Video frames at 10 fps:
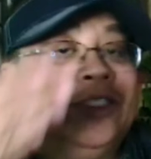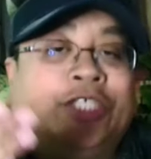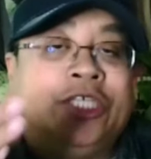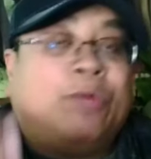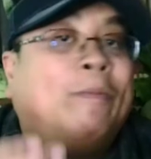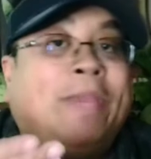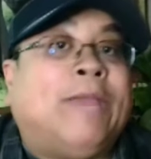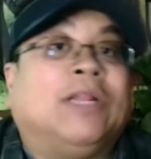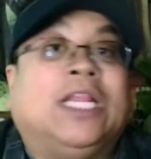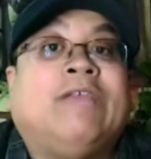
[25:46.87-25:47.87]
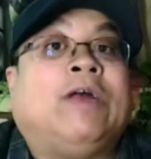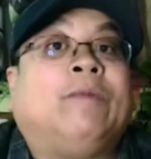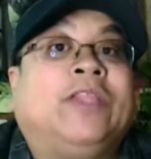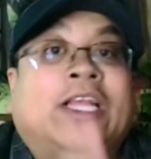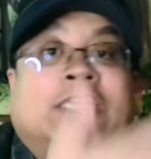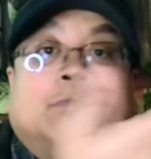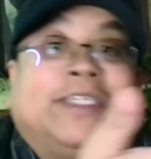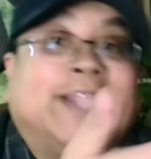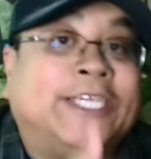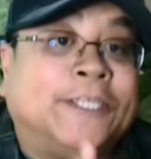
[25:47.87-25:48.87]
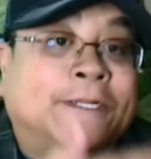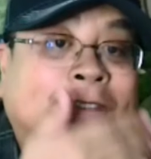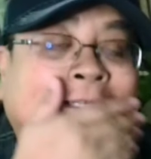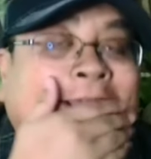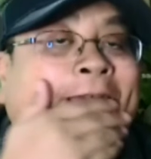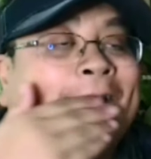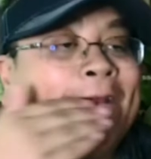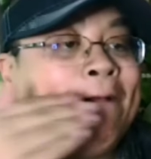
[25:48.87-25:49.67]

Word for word: she won't be able to live up to expectations that